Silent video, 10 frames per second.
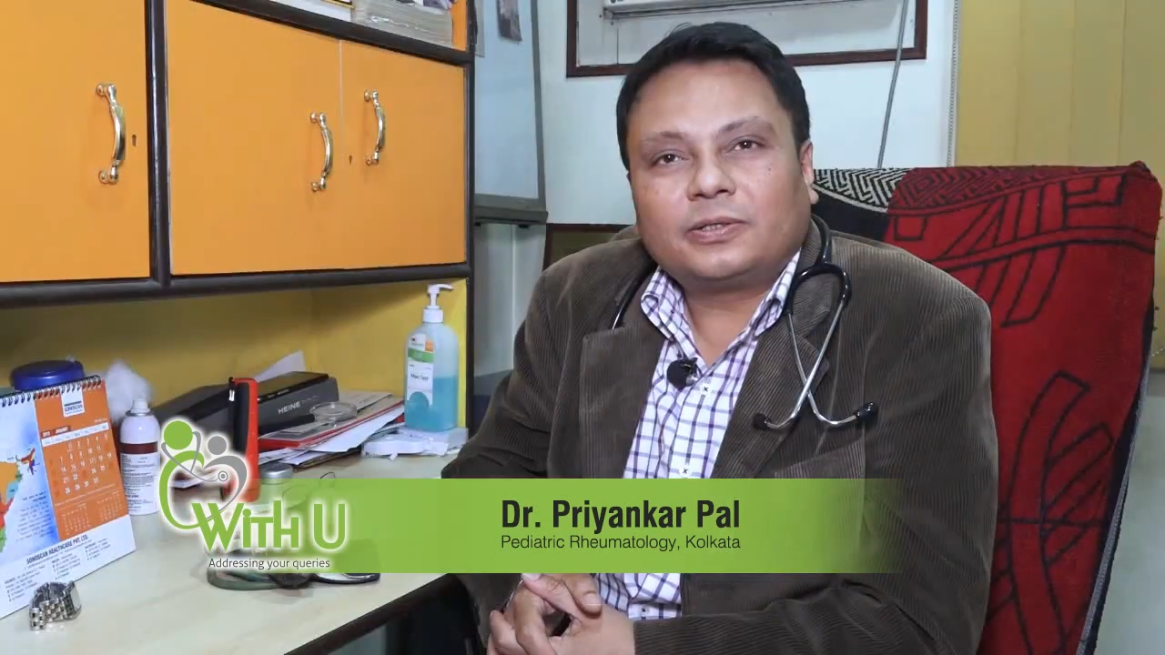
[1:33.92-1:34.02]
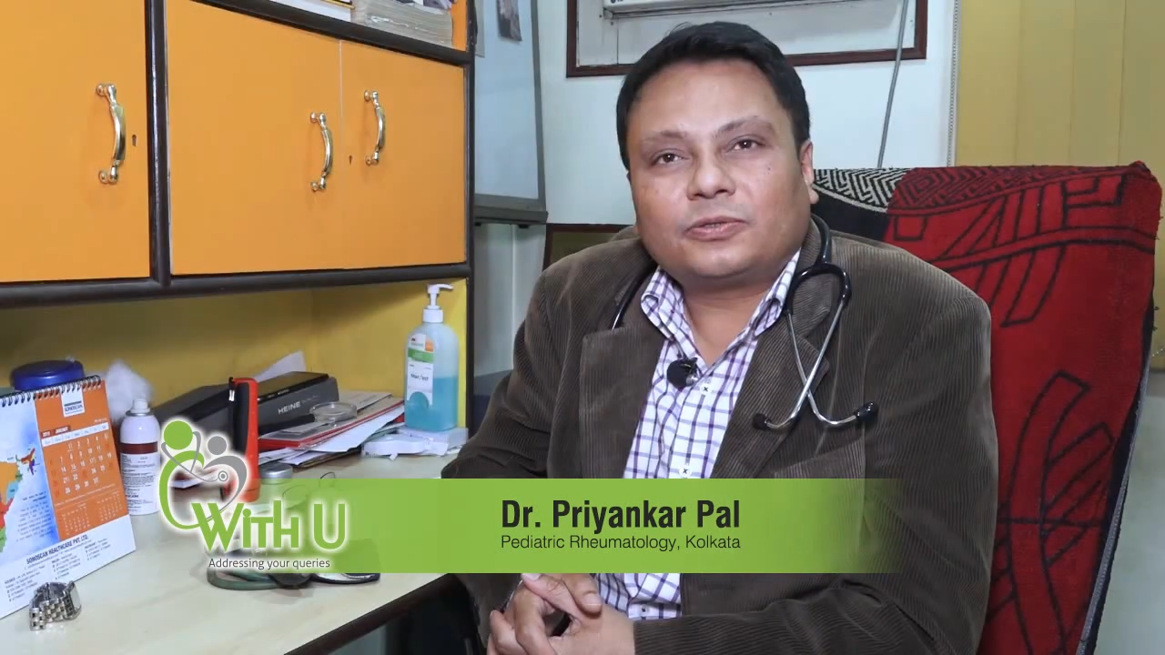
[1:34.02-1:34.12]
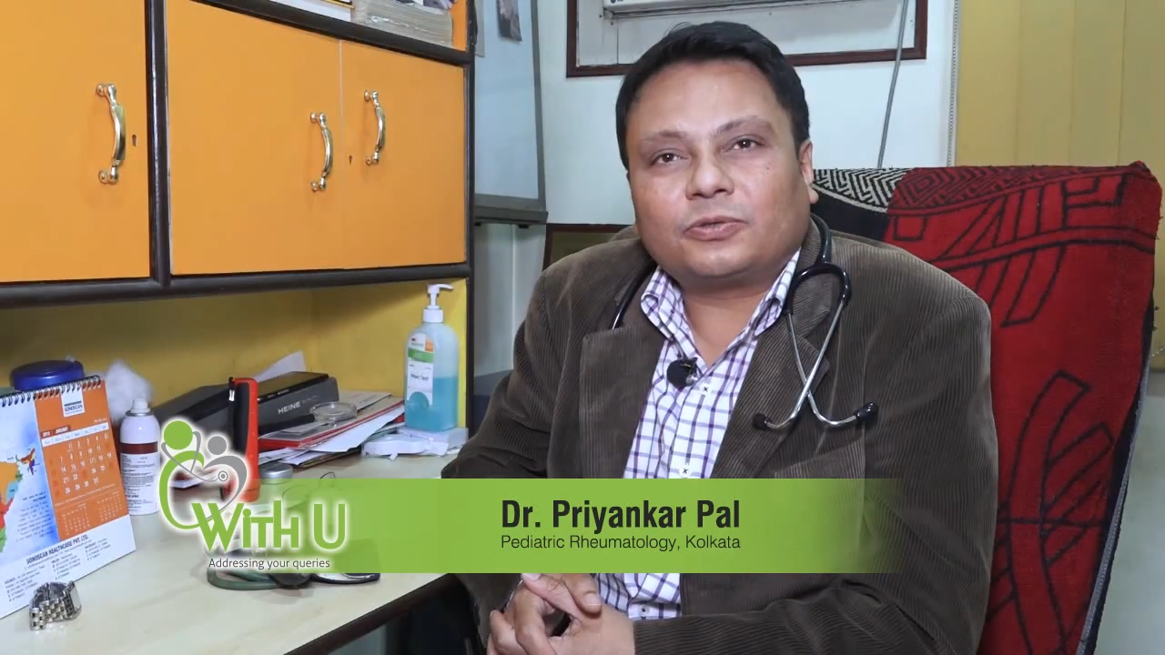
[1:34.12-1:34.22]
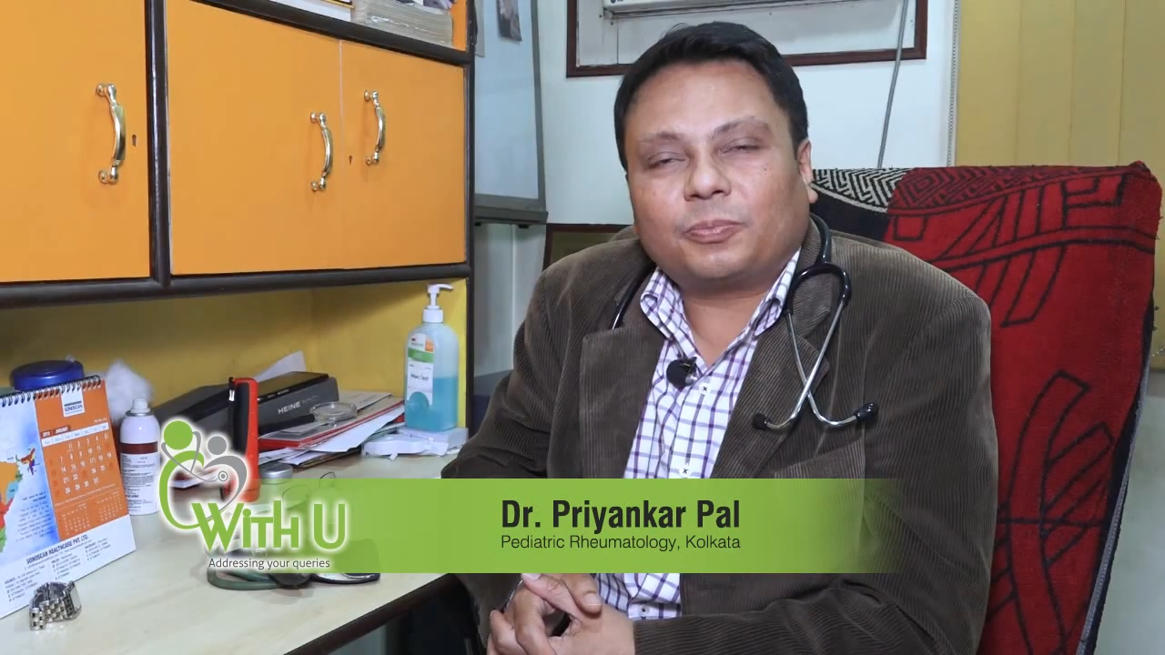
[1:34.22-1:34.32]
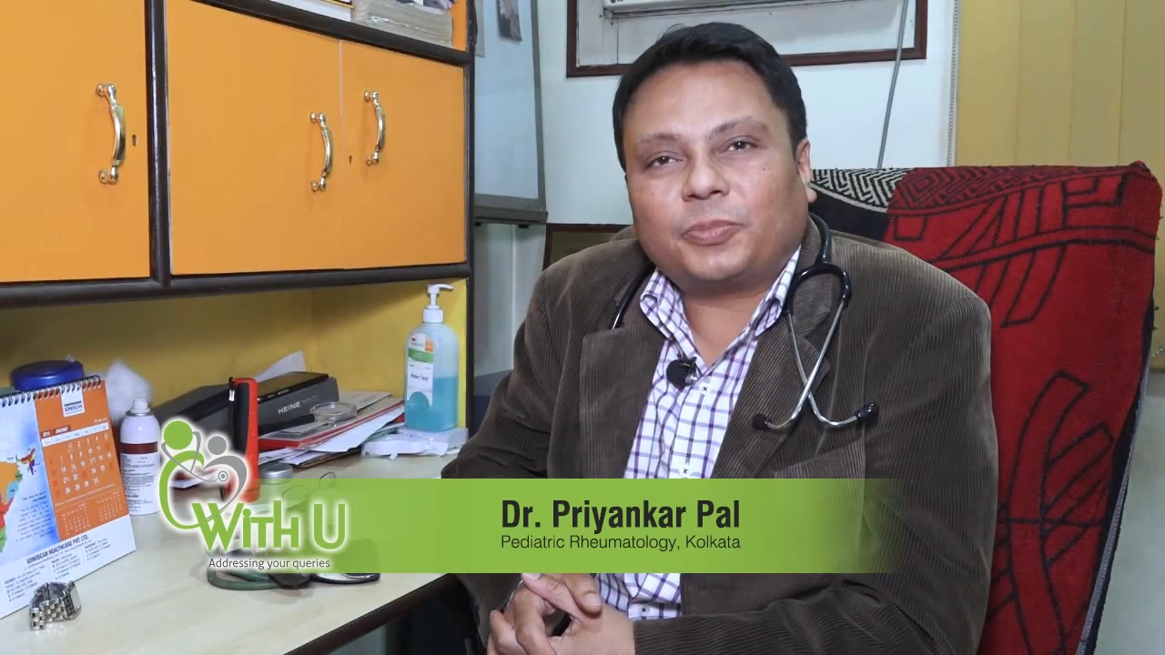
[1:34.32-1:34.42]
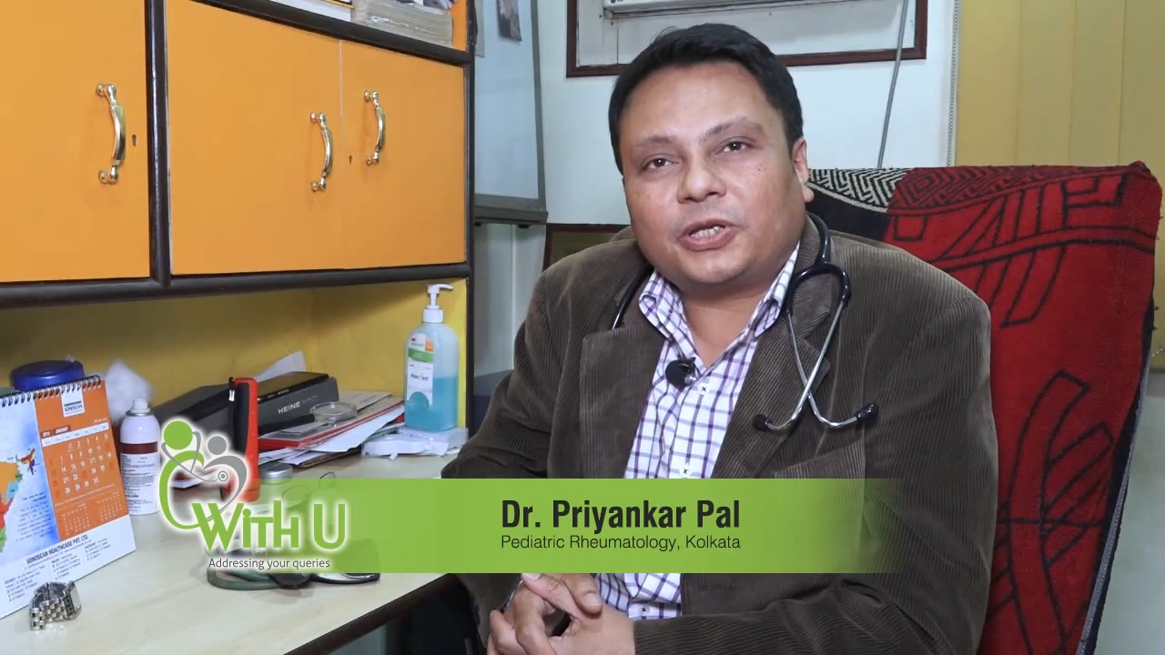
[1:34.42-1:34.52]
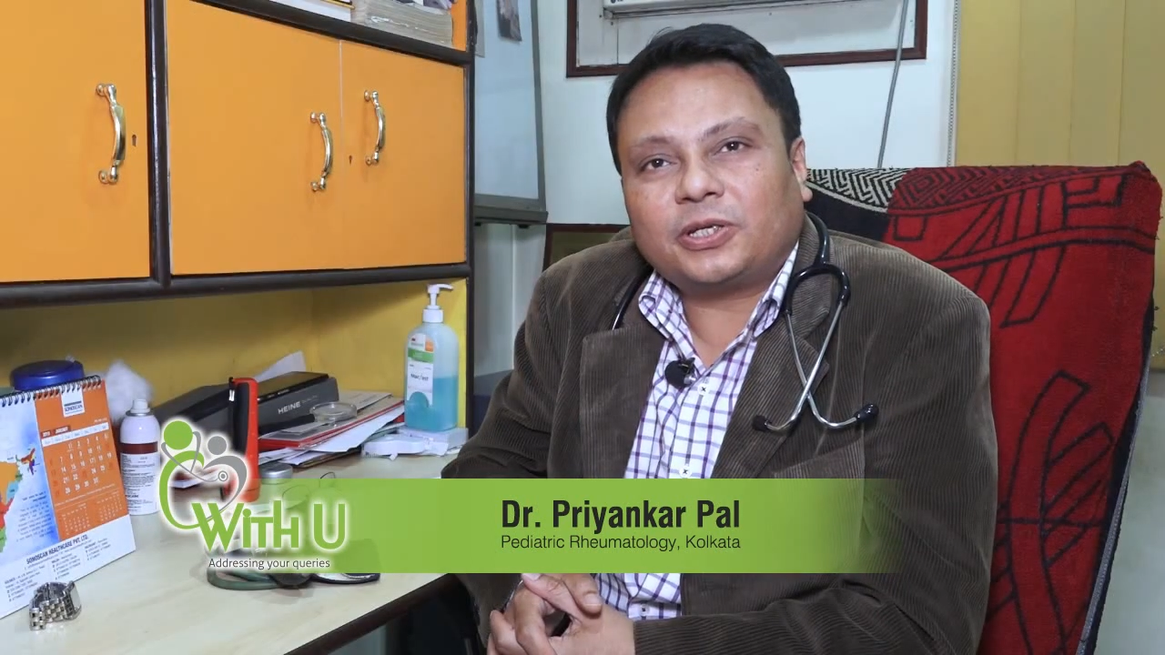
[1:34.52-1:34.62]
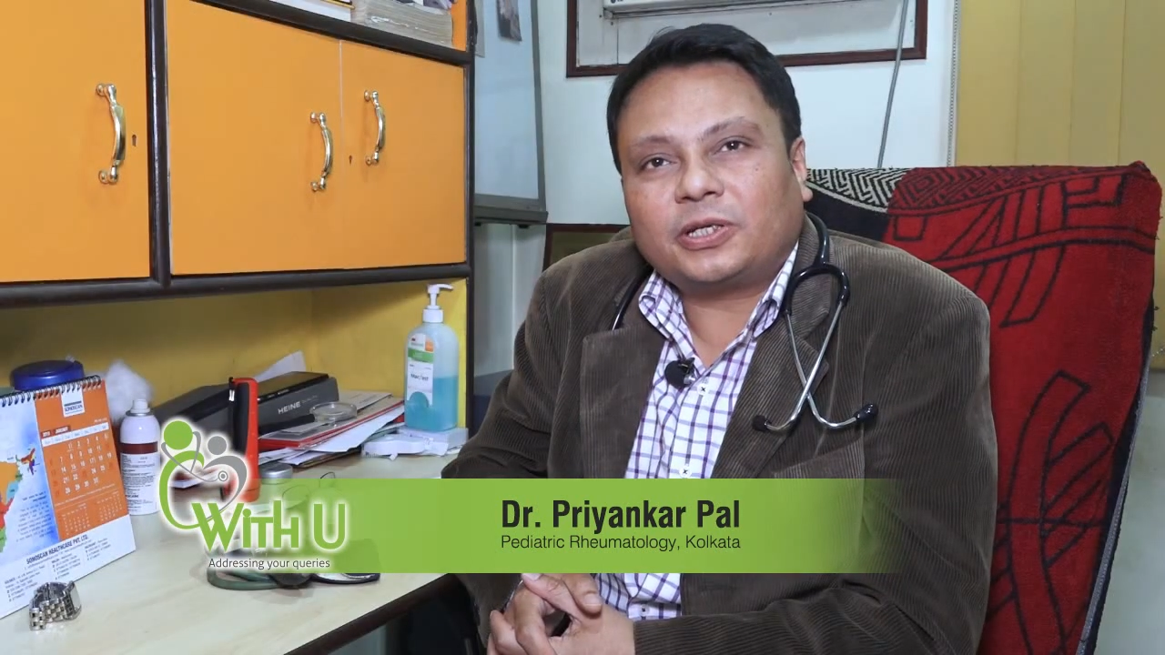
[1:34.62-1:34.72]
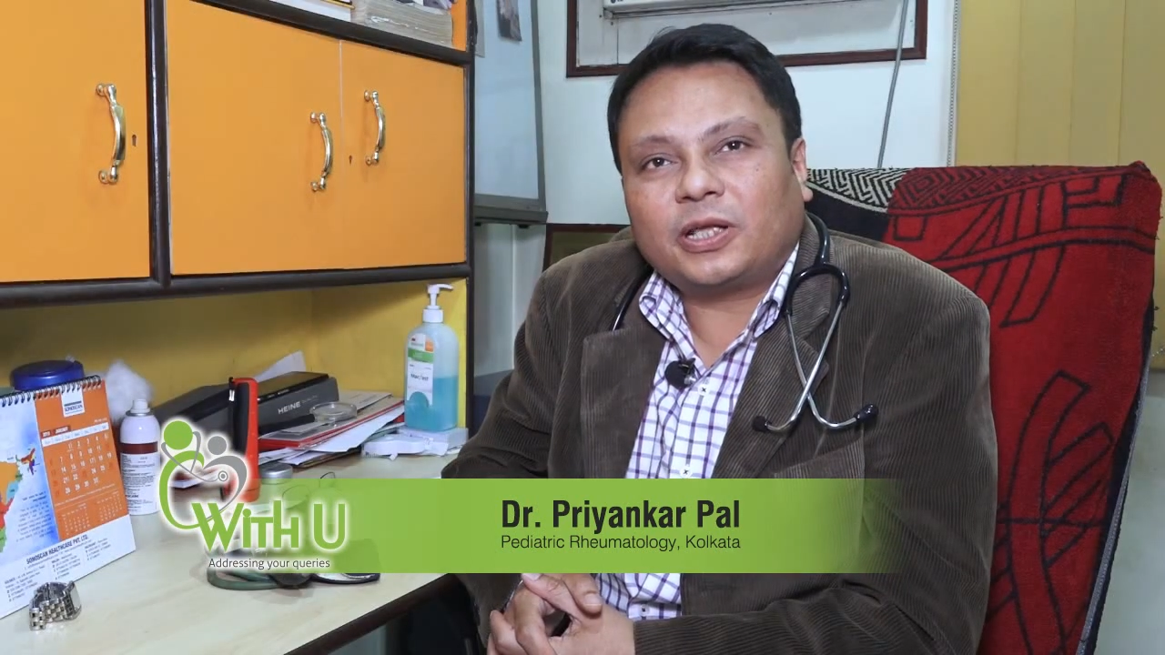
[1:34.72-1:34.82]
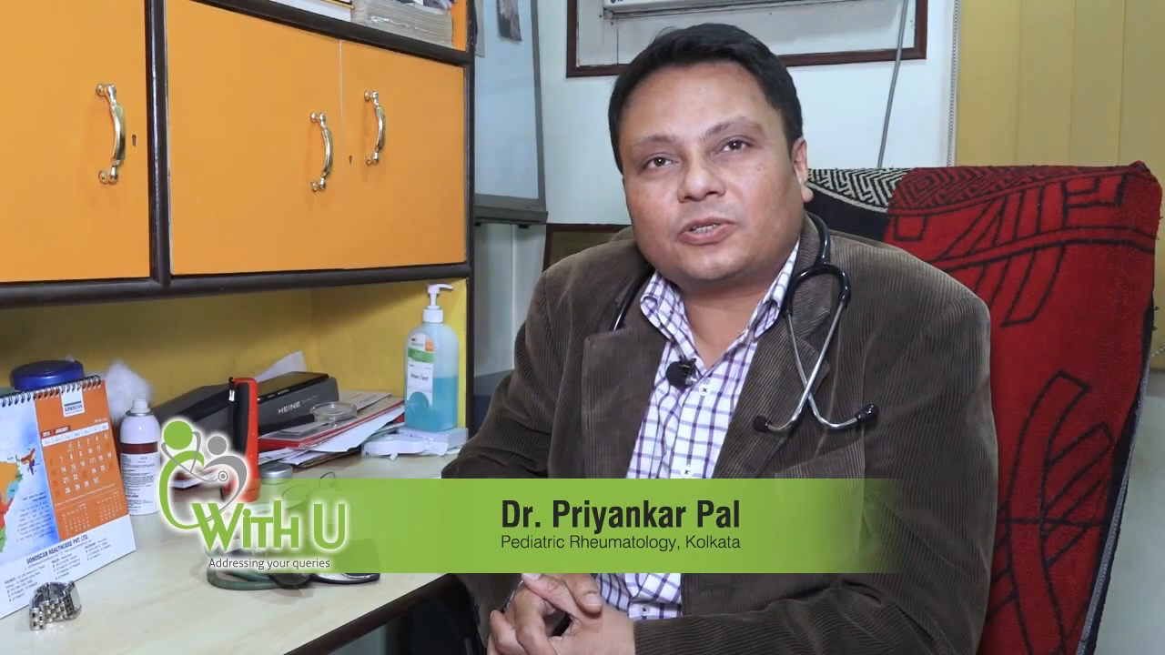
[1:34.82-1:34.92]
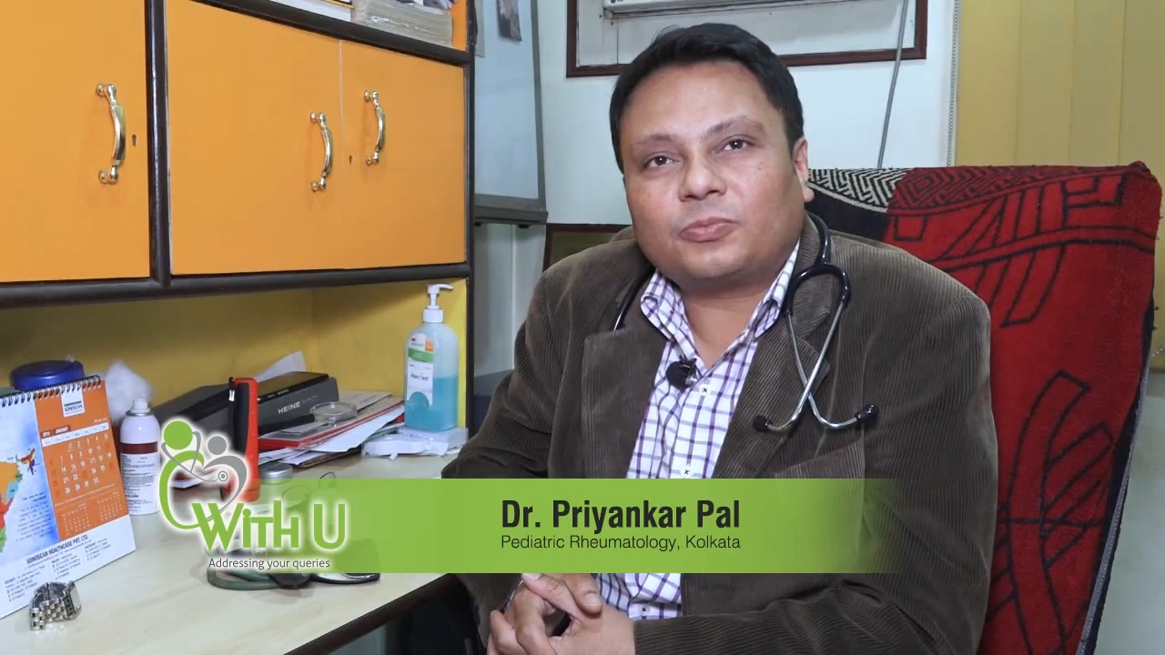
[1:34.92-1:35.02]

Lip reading: So, the patient has